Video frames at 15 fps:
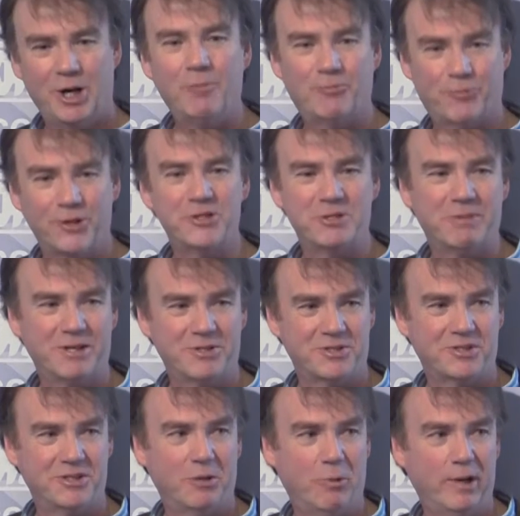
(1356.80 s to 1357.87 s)
upfront about
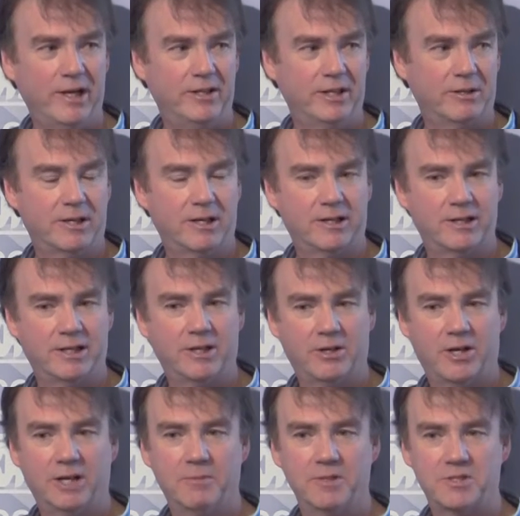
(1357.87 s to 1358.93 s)
it in a way that I think
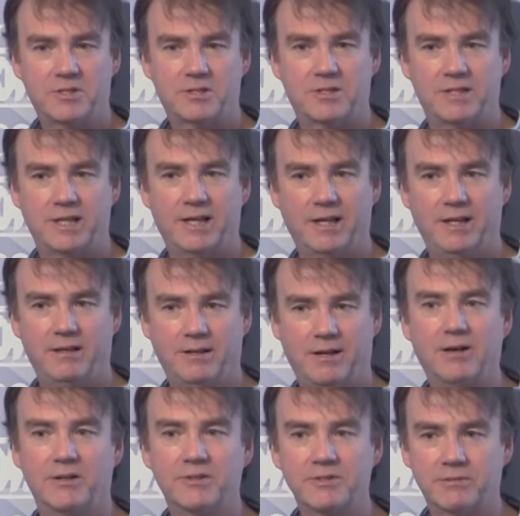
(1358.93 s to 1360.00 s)
economists today
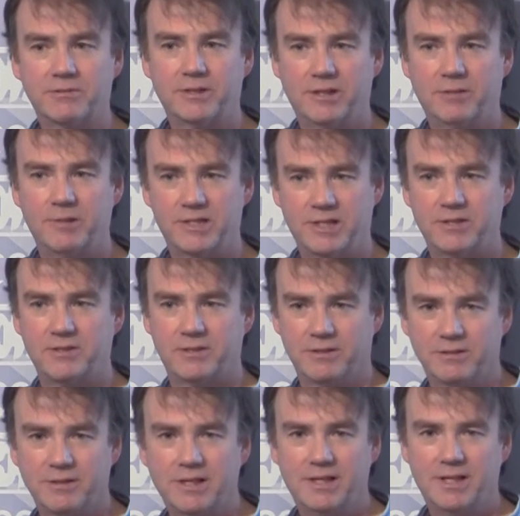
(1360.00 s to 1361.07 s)
aren't. You know, we tend to
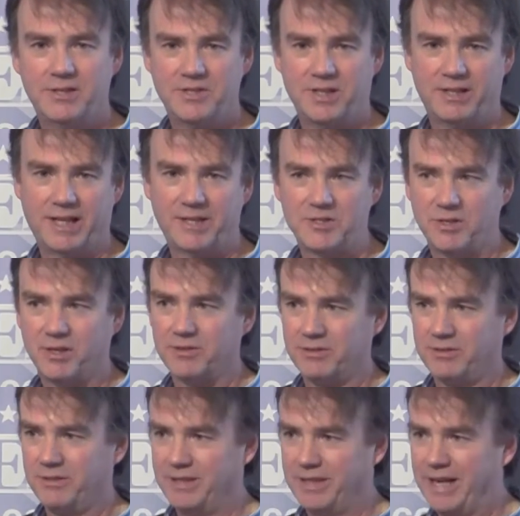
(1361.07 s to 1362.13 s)
say that's not
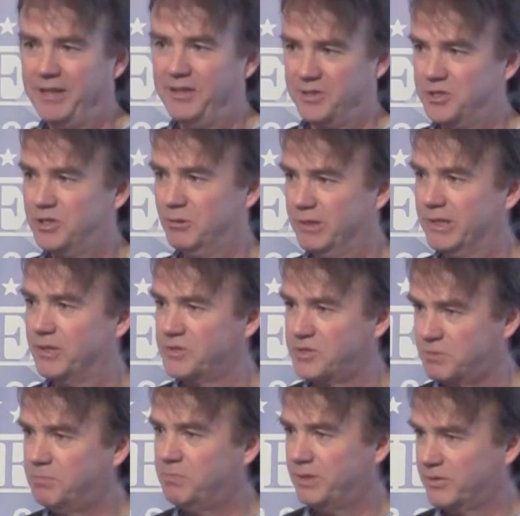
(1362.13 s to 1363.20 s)
anything to do with
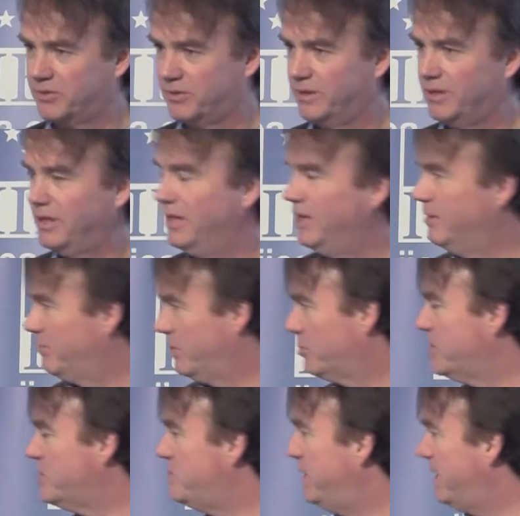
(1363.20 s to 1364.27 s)
us, but, but
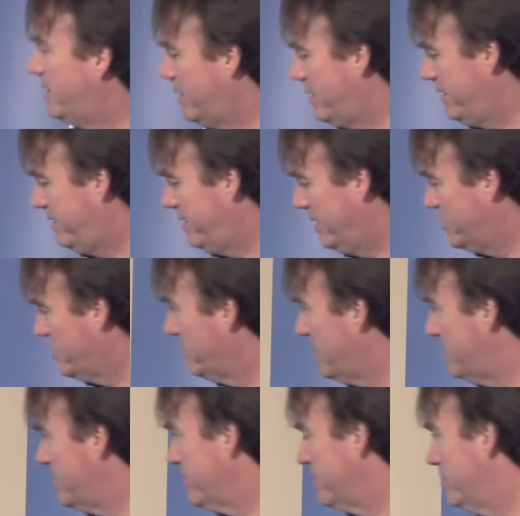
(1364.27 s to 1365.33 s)
we speak, I think,
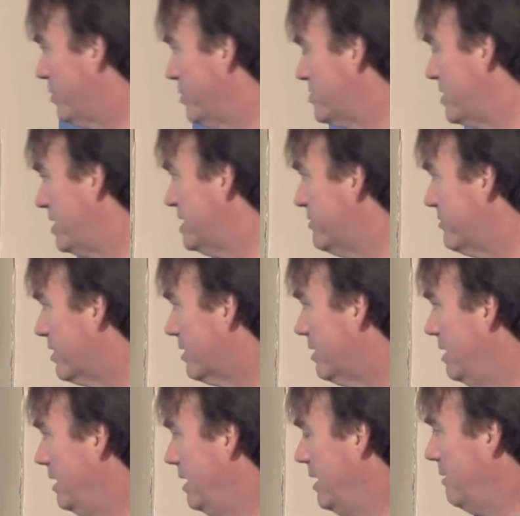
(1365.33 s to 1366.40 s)
sometimes out of both sides of our
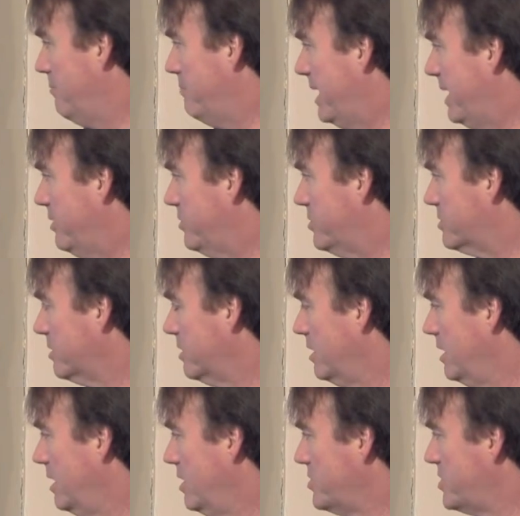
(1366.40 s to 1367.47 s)
mouths.
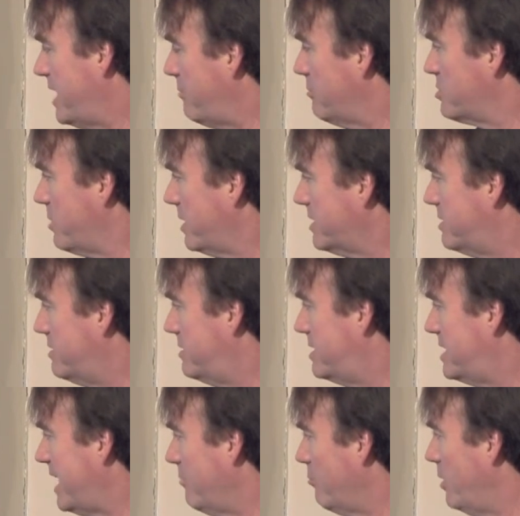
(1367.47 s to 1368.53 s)
So that was what
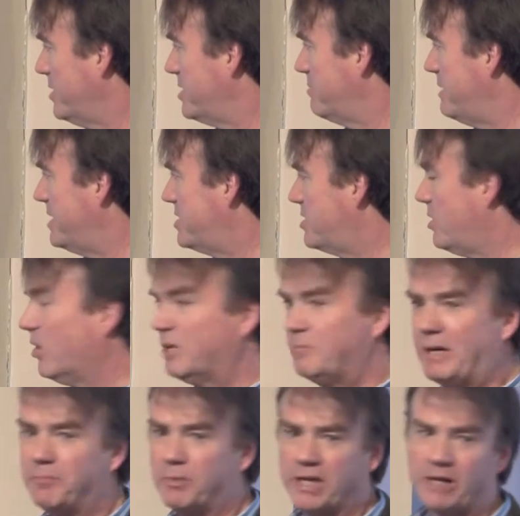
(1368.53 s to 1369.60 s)
Dan wanted me to talk
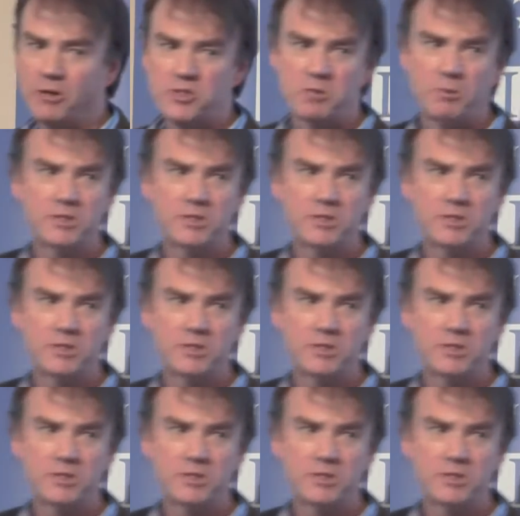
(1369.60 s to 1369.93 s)
about, but I also